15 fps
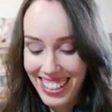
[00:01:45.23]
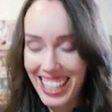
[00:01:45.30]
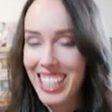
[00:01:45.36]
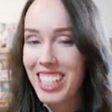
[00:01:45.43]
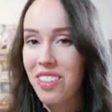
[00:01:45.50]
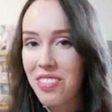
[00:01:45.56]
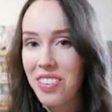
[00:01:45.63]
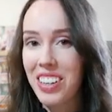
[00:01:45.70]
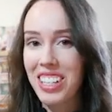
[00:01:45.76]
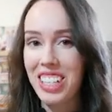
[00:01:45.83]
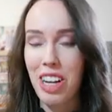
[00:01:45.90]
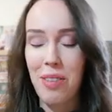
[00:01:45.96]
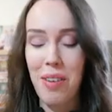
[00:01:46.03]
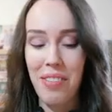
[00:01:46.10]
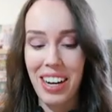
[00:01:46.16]
that's the first
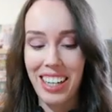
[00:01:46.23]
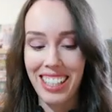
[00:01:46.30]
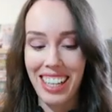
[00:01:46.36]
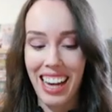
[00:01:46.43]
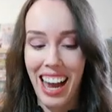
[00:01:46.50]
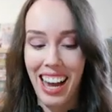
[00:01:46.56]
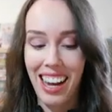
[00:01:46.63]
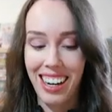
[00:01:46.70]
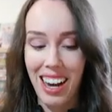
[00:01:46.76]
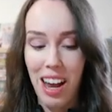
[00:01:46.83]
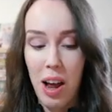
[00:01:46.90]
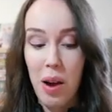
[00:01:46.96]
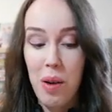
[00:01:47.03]
time I've actually had